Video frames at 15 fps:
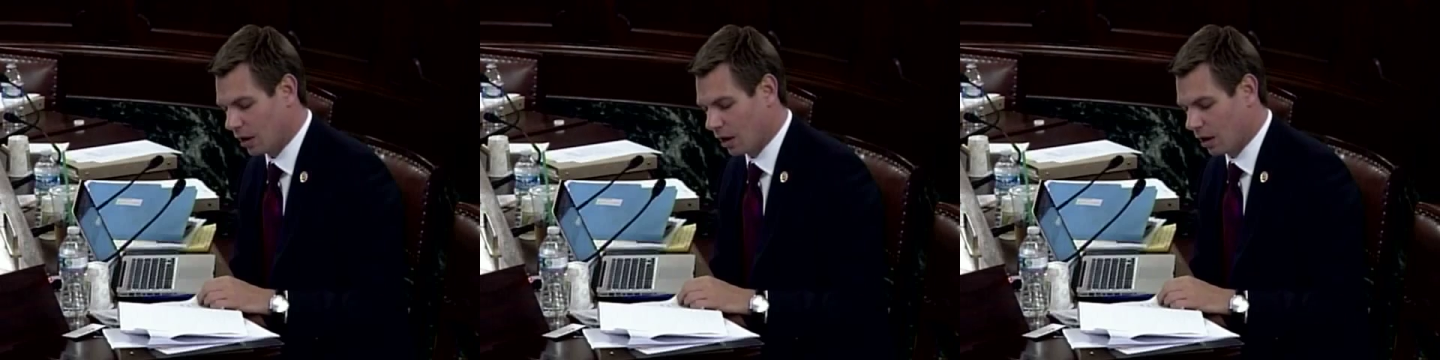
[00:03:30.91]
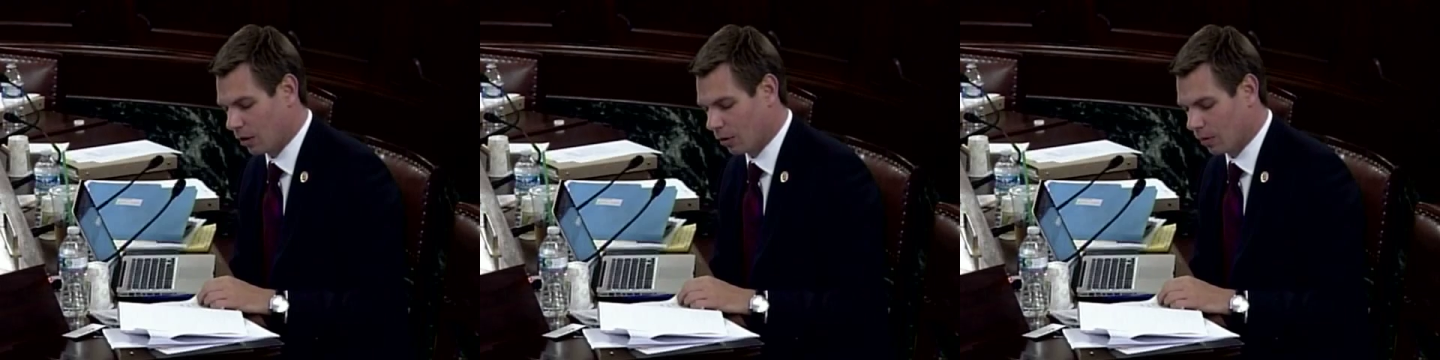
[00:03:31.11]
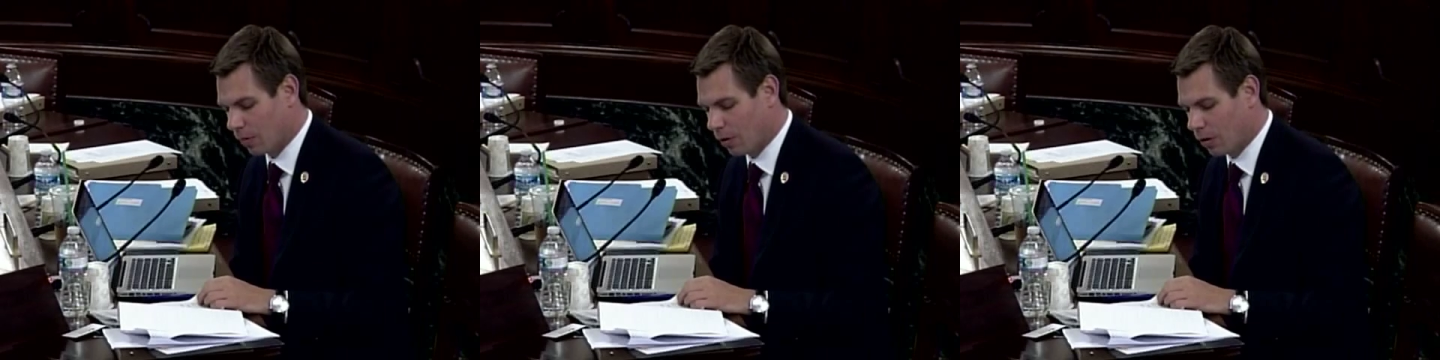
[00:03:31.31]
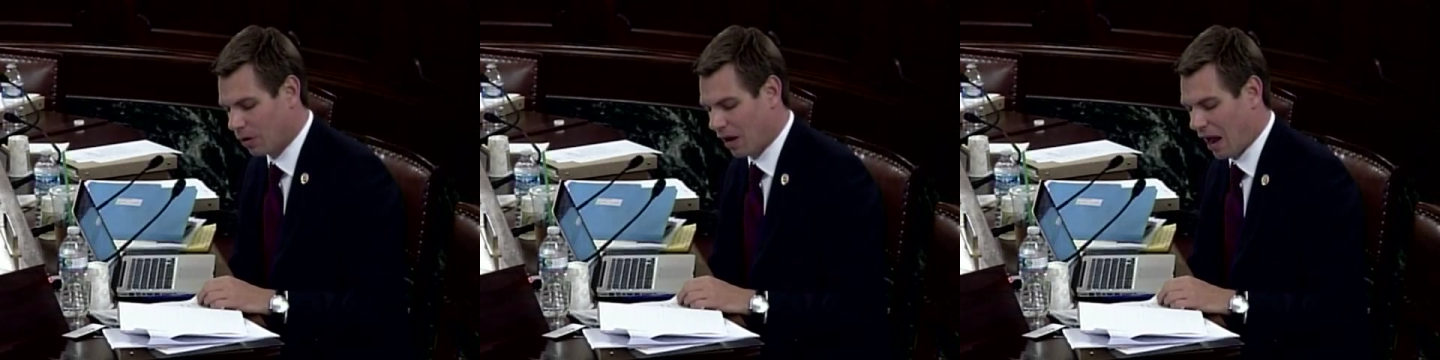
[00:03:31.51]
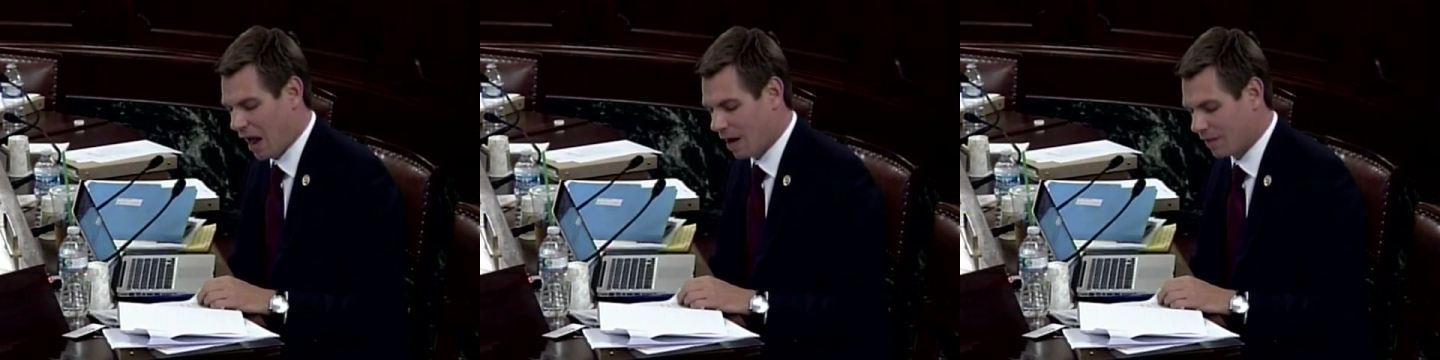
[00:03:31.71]
or
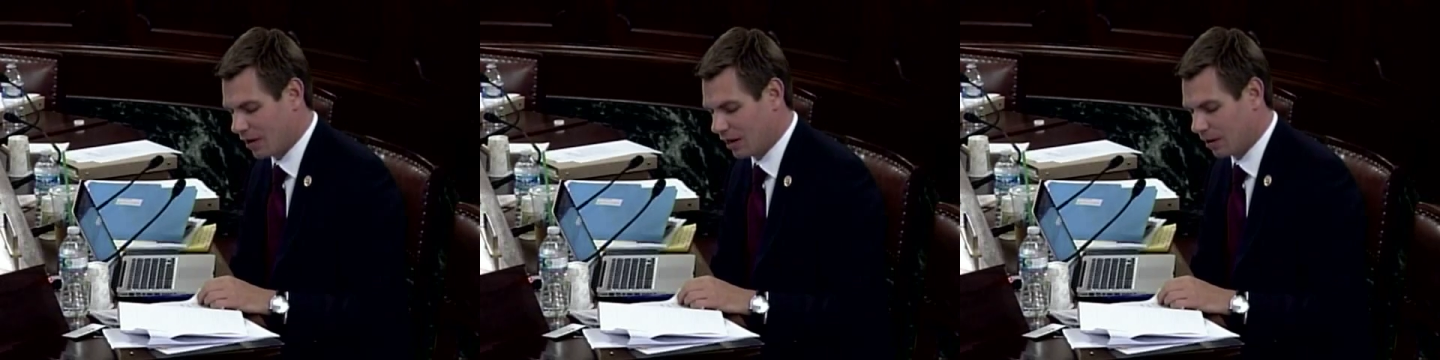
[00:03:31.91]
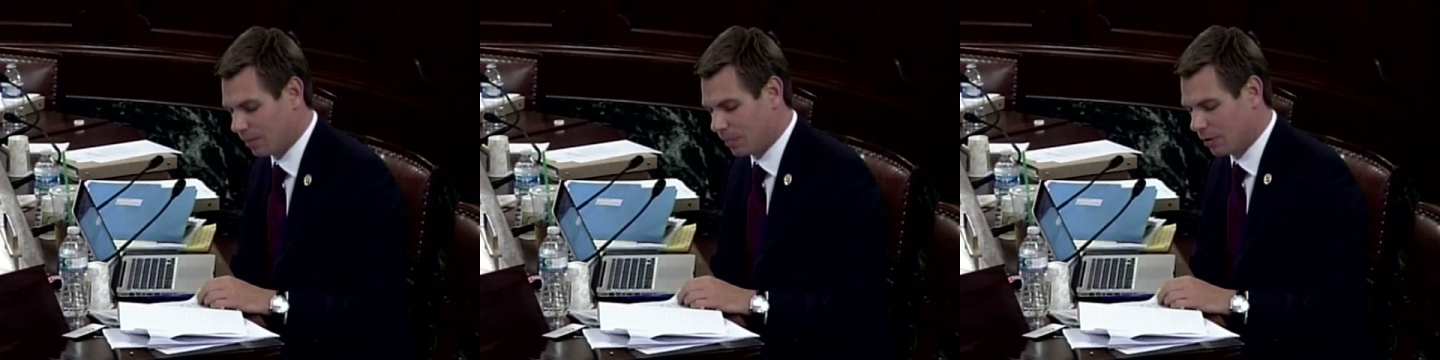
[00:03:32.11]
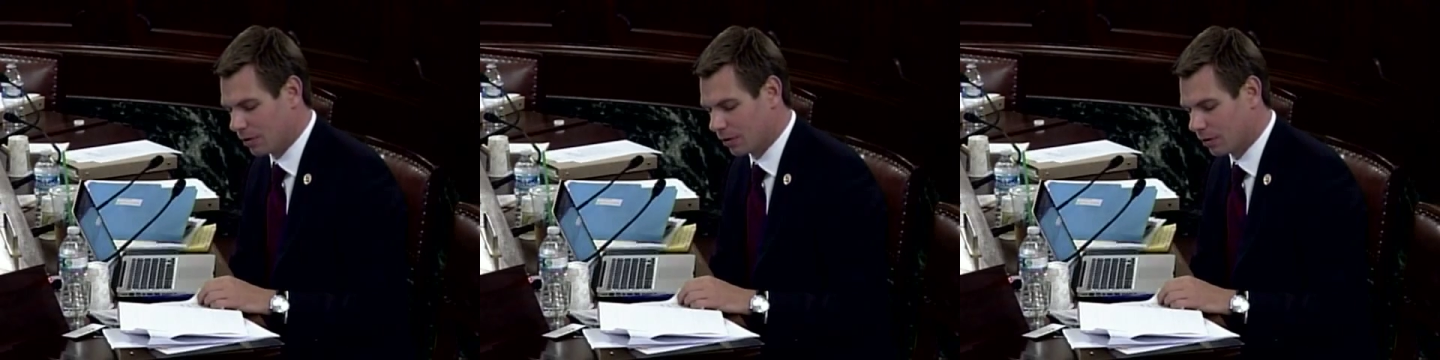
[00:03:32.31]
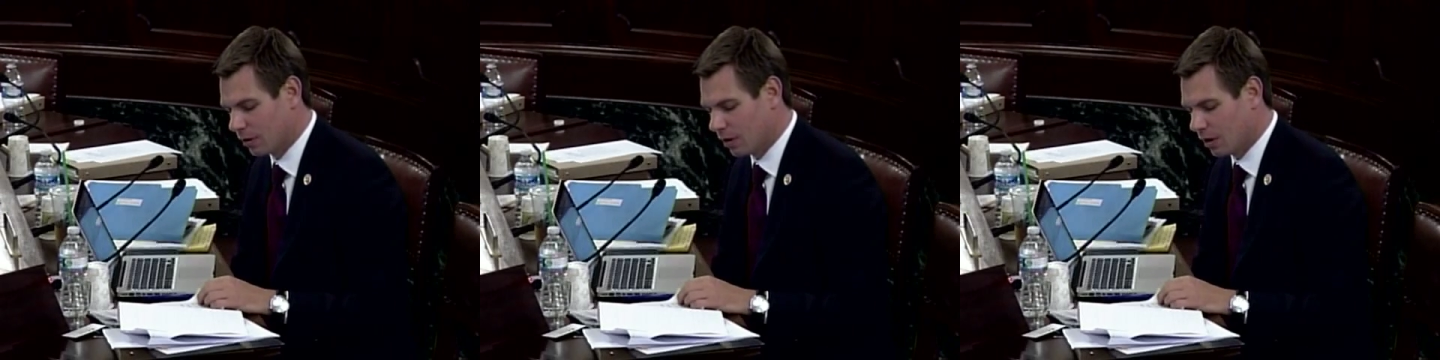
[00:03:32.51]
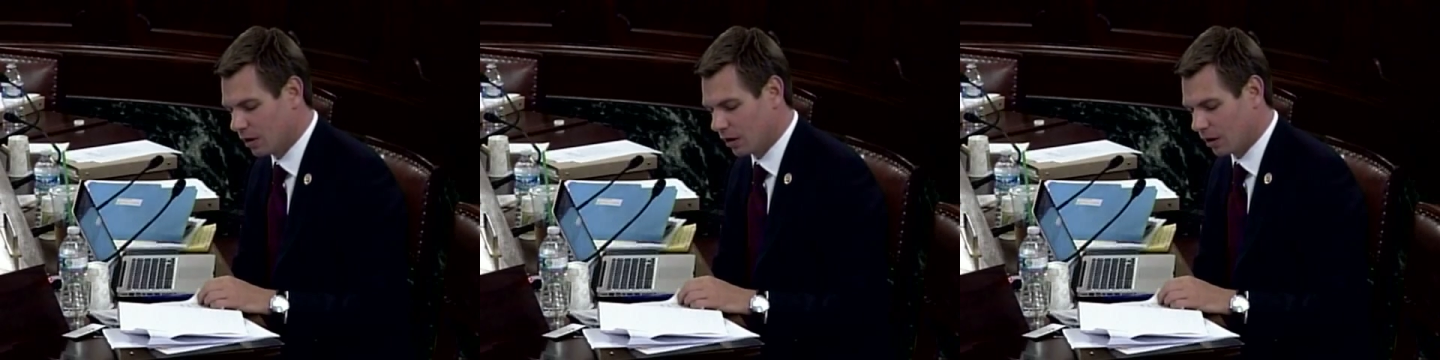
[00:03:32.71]
more have a computer,
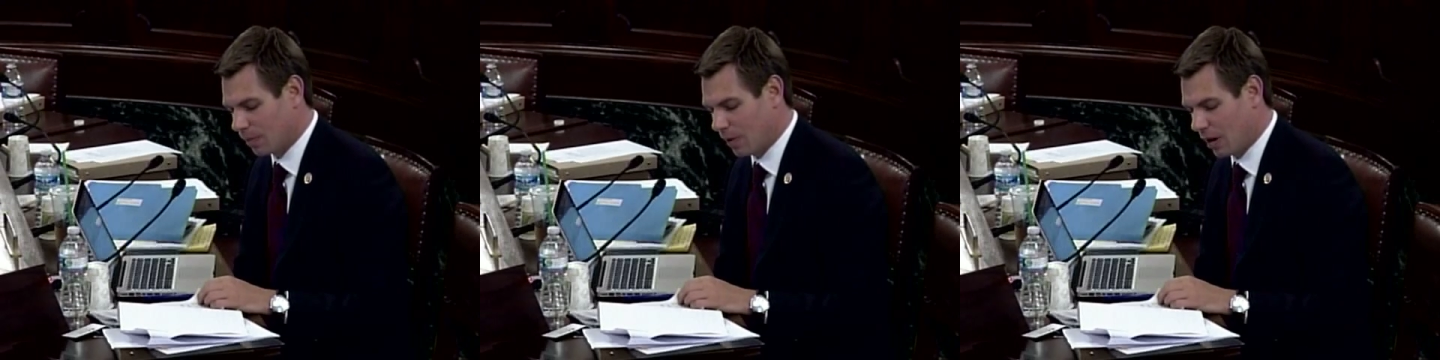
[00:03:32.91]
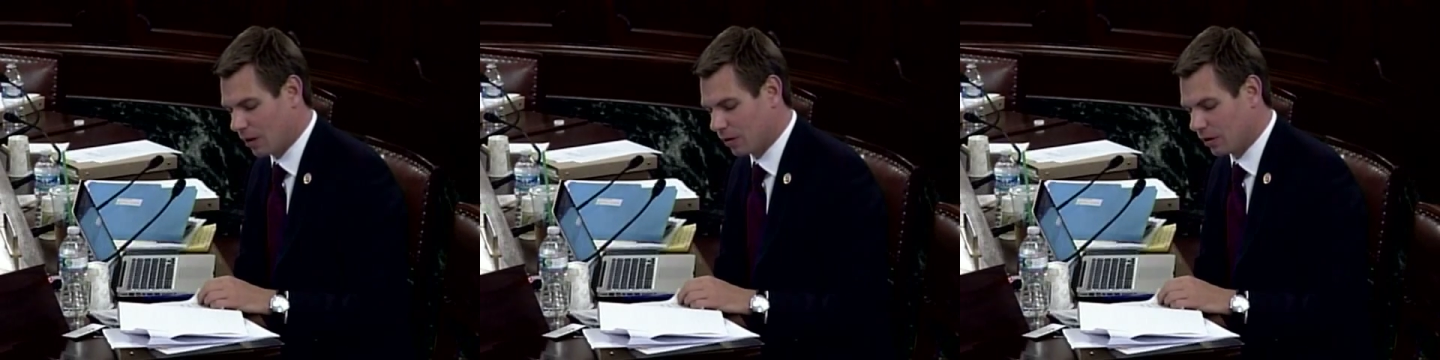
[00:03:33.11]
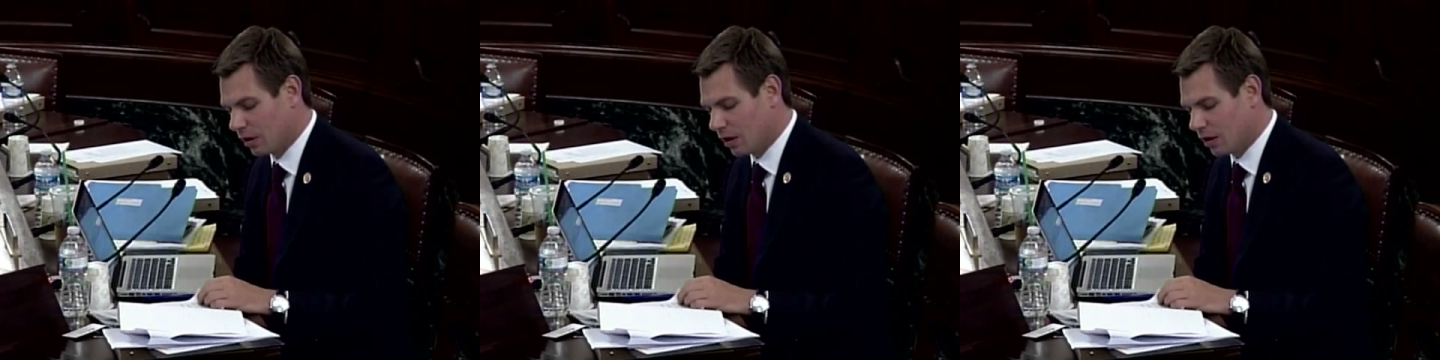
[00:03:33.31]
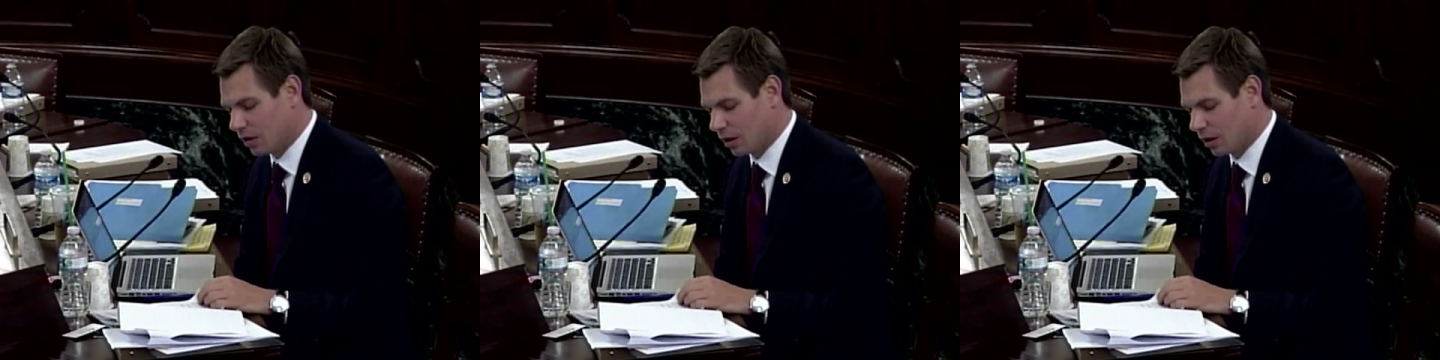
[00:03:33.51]
compared